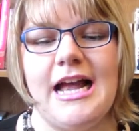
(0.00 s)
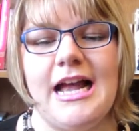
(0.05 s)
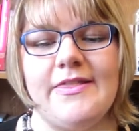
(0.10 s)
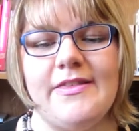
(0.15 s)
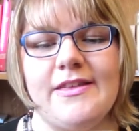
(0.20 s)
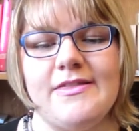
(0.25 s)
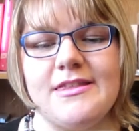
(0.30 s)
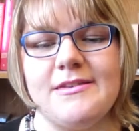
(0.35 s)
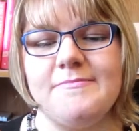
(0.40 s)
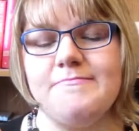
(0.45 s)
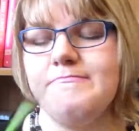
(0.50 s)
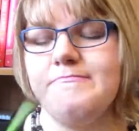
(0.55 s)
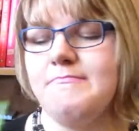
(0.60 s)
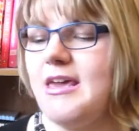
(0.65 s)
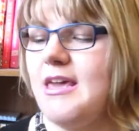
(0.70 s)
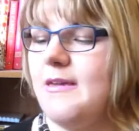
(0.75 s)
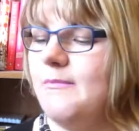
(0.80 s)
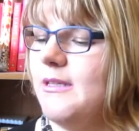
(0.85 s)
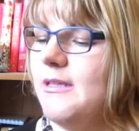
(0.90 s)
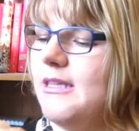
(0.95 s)
and then the
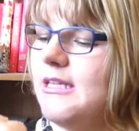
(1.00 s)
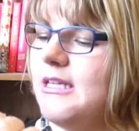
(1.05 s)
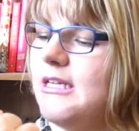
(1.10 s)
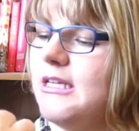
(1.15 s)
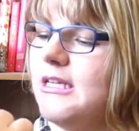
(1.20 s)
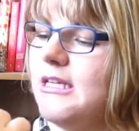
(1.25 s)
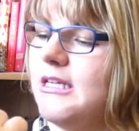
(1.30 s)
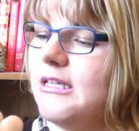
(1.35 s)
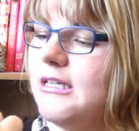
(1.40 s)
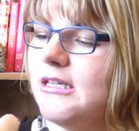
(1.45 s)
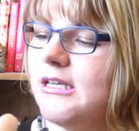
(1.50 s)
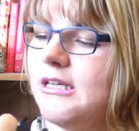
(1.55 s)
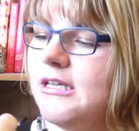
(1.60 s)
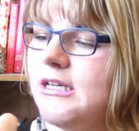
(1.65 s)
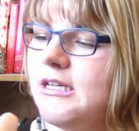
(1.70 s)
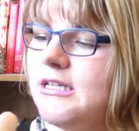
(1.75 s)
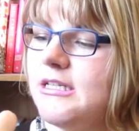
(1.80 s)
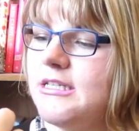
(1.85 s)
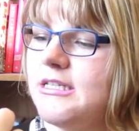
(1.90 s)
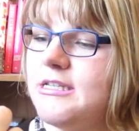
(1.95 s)
Maybelline
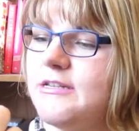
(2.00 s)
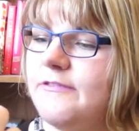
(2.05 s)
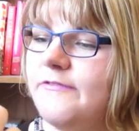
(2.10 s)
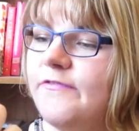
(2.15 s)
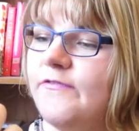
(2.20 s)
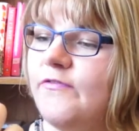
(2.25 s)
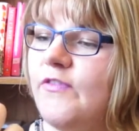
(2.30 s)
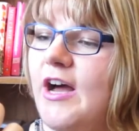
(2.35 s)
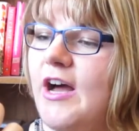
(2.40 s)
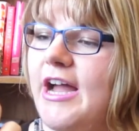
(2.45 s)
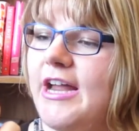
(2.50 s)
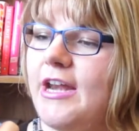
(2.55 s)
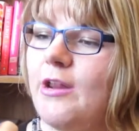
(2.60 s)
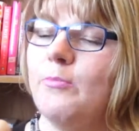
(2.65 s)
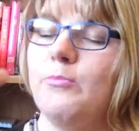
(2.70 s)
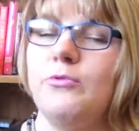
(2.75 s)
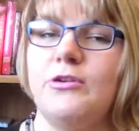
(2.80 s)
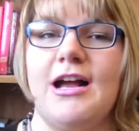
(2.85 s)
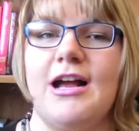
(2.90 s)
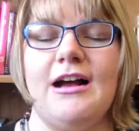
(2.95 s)
Define a
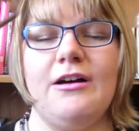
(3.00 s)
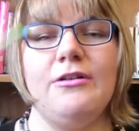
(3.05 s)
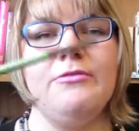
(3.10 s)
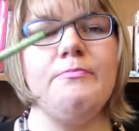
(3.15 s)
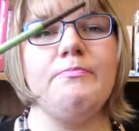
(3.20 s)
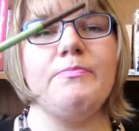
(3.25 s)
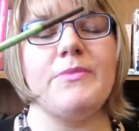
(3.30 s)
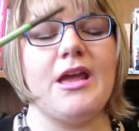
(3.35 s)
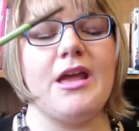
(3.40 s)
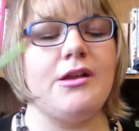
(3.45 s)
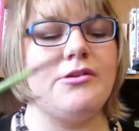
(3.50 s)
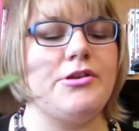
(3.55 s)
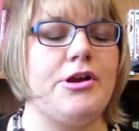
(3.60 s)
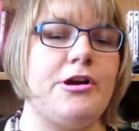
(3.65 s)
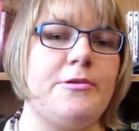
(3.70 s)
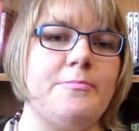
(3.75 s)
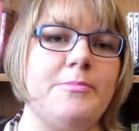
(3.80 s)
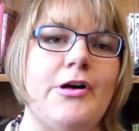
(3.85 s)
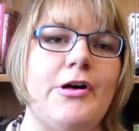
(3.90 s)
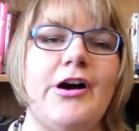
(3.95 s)
Brow in
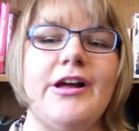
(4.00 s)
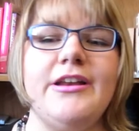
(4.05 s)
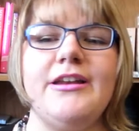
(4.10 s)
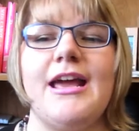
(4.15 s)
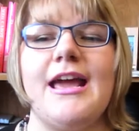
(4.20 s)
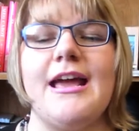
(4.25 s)
Dark Blonde.